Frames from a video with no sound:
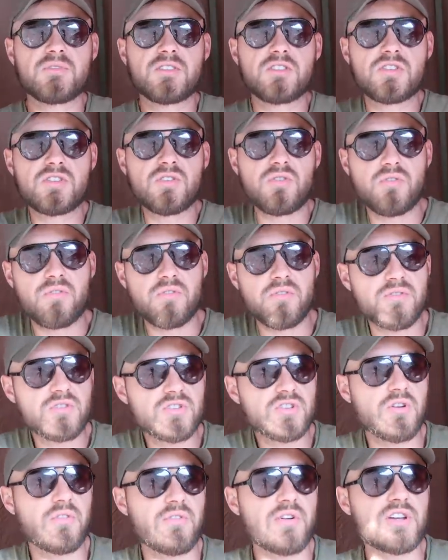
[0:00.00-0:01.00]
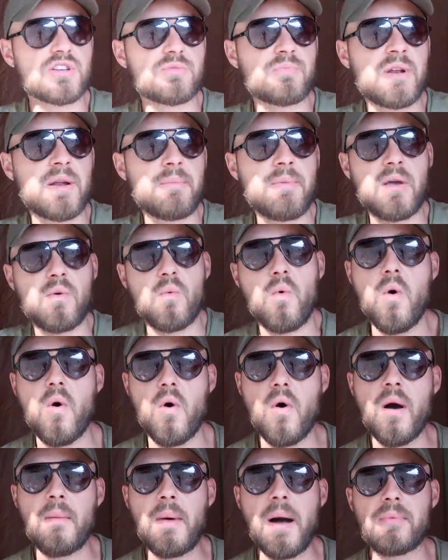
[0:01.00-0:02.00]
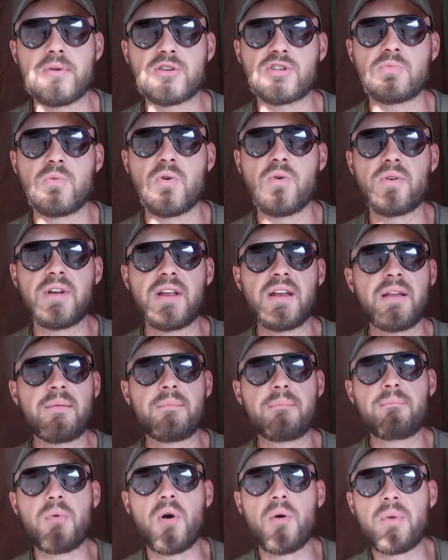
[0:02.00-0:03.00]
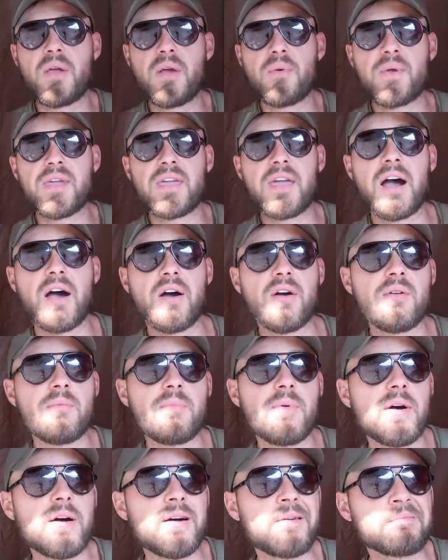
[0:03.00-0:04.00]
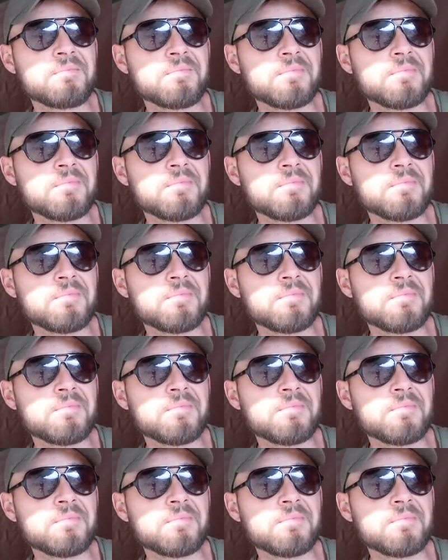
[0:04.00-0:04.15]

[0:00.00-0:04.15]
Sorry it's been a bit, whoa, I'm up this morning and boom, here we go. But